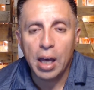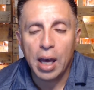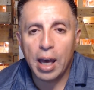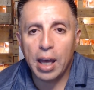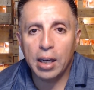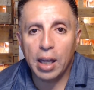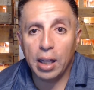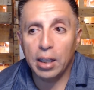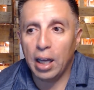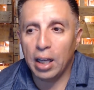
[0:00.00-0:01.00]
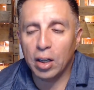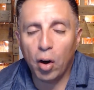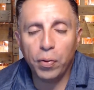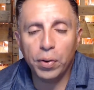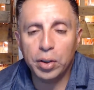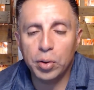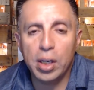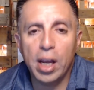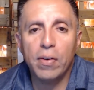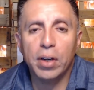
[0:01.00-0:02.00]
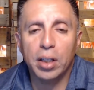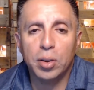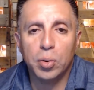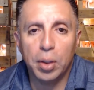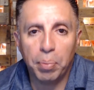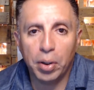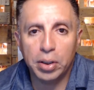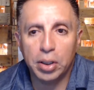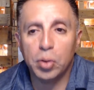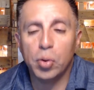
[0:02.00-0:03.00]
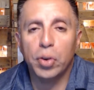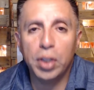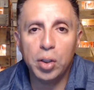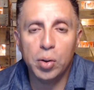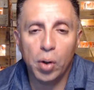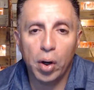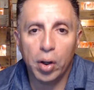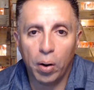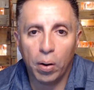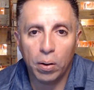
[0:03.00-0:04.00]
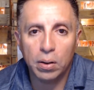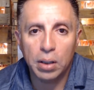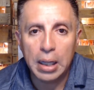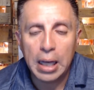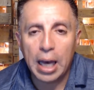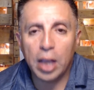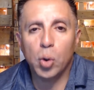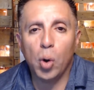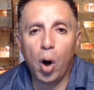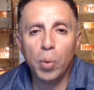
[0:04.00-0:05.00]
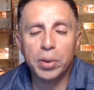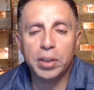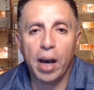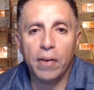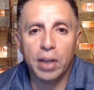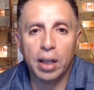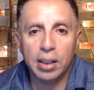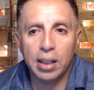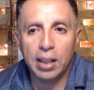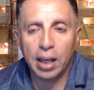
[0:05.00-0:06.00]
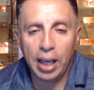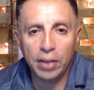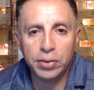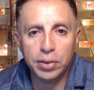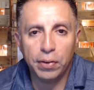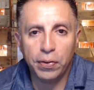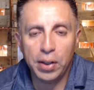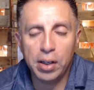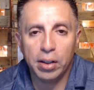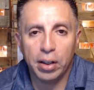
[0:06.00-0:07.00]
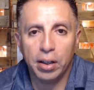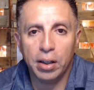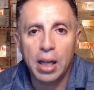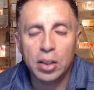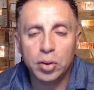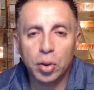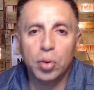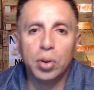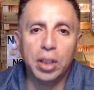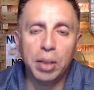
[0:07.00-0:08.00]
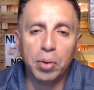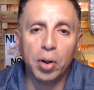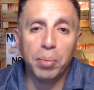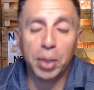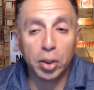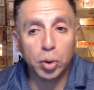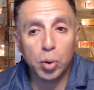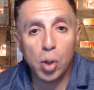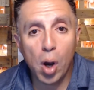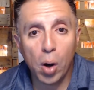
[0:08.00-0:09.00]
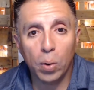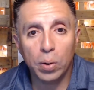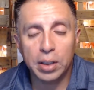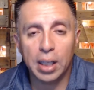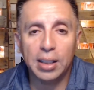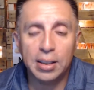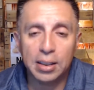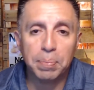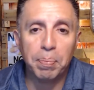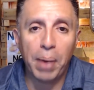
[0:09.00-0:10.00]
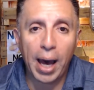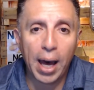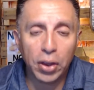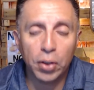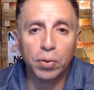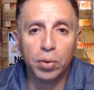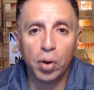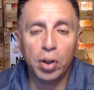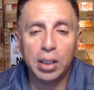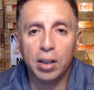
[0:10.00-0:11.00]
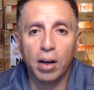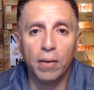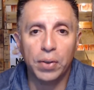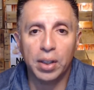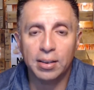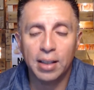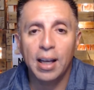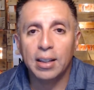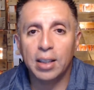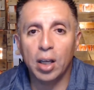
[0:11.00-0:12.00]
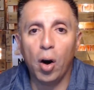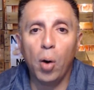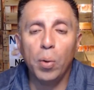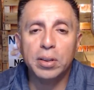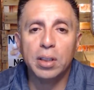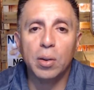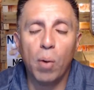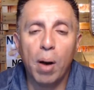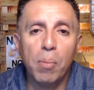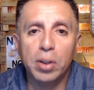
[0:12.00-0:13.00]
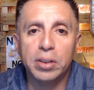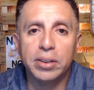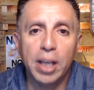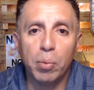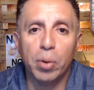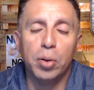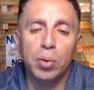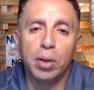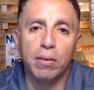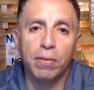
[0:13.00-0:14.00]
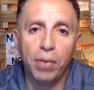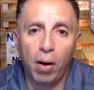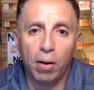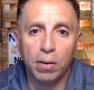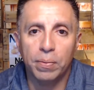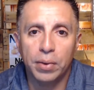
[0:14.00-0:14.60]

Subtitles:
And hopefully you never get to the point that you think you know it all, and you always have that healthy fear there, so you keep growing, because you know that in this path of growing in confidence, there's always one more step where you can fall.